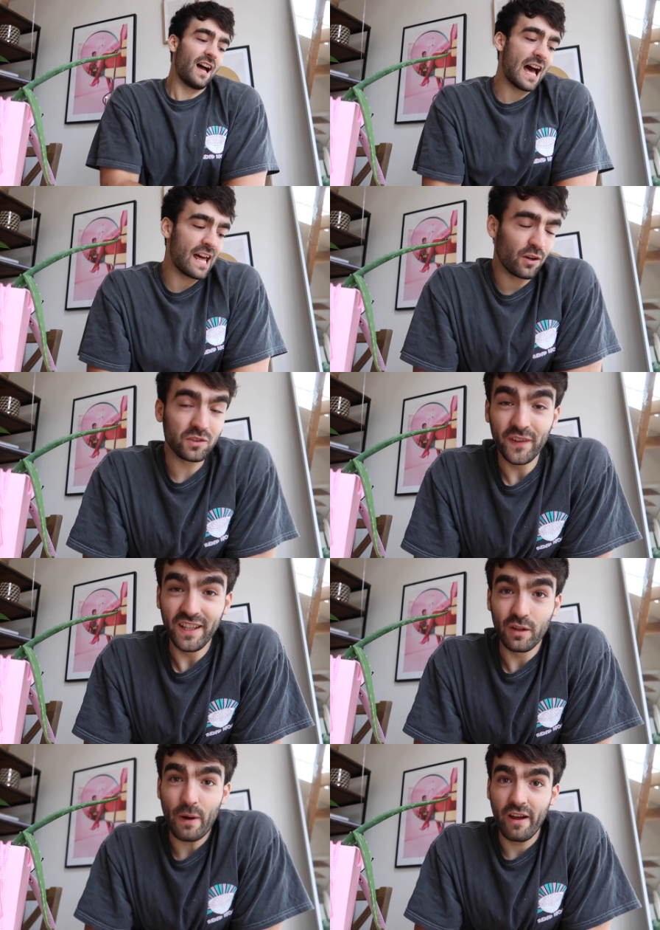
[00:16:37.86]
And I was
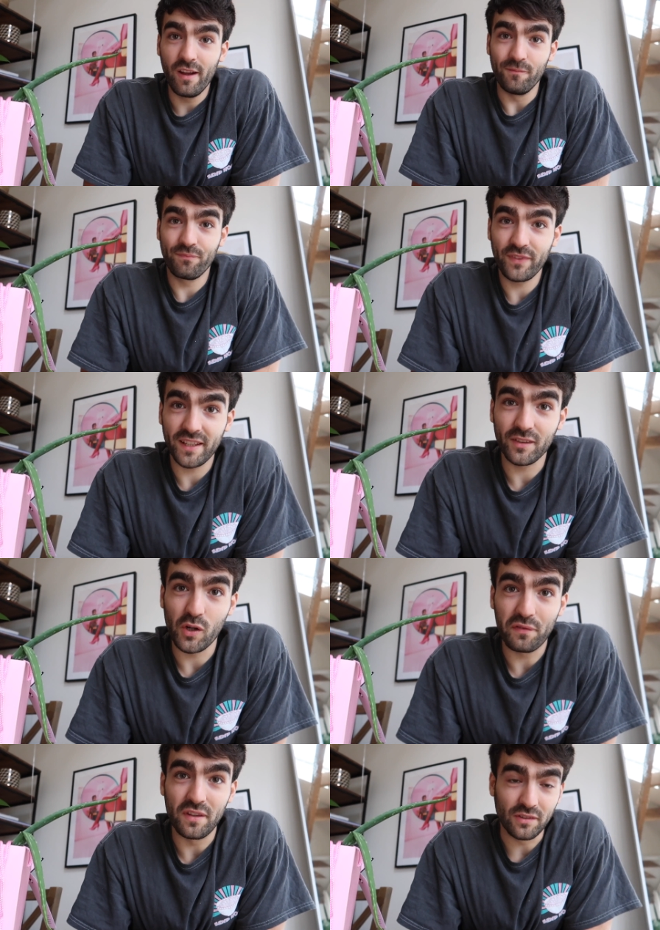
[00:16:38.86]
thinking about him, as I
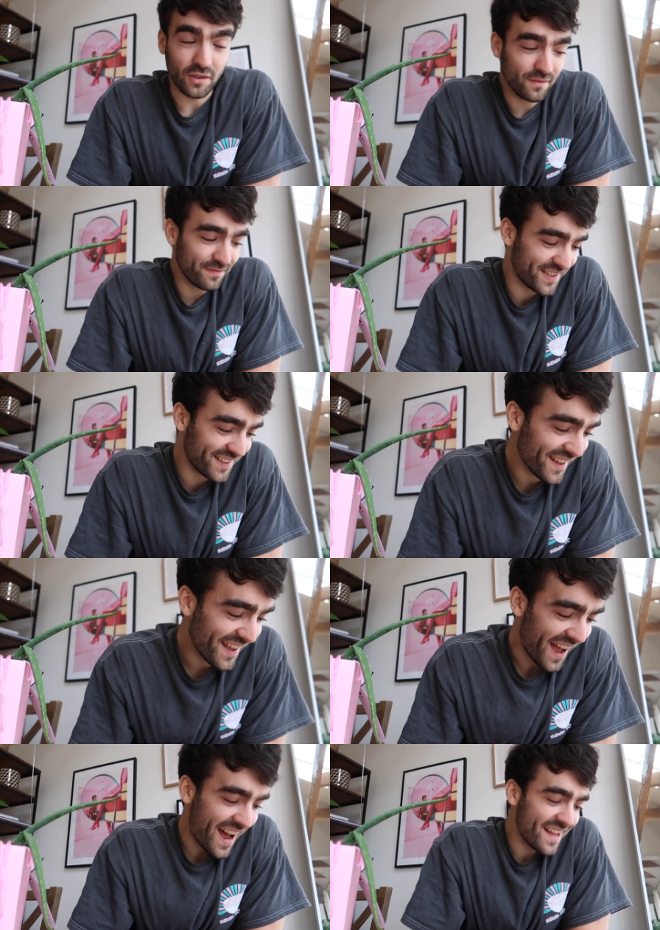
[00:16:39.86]
often do.
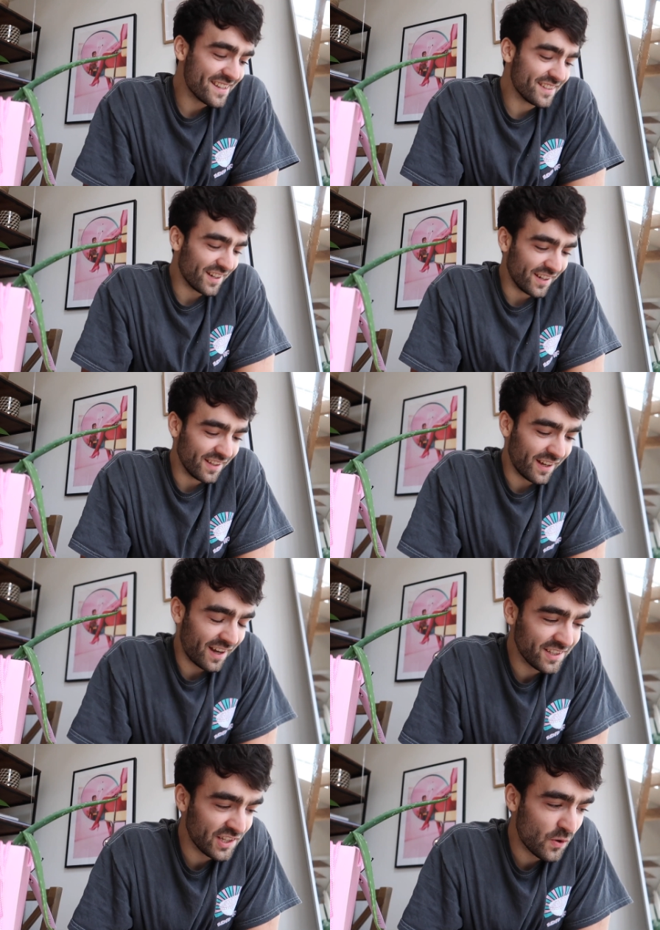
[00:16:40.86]
And
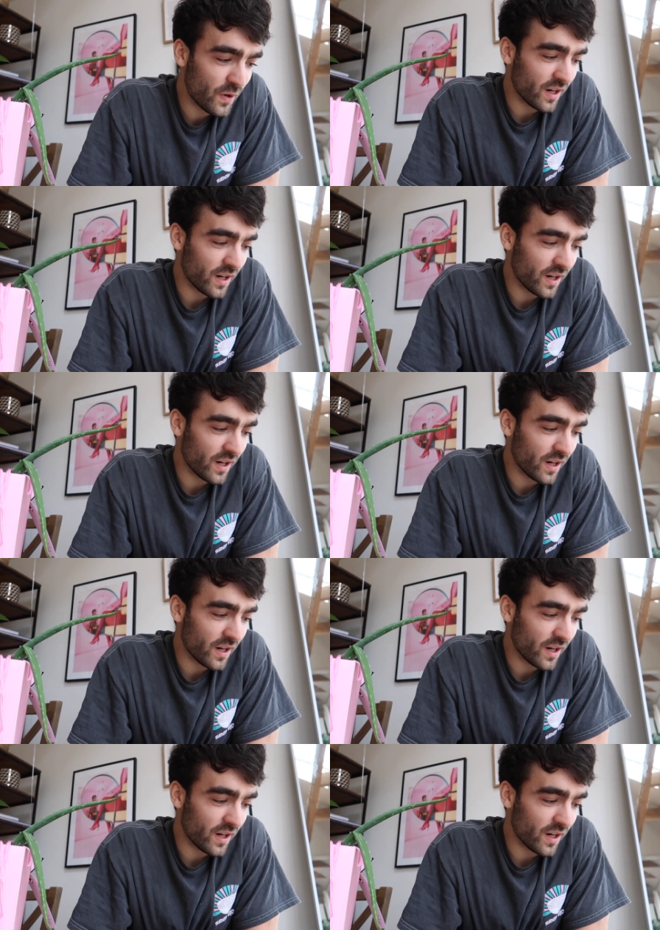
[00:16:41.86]
I don't know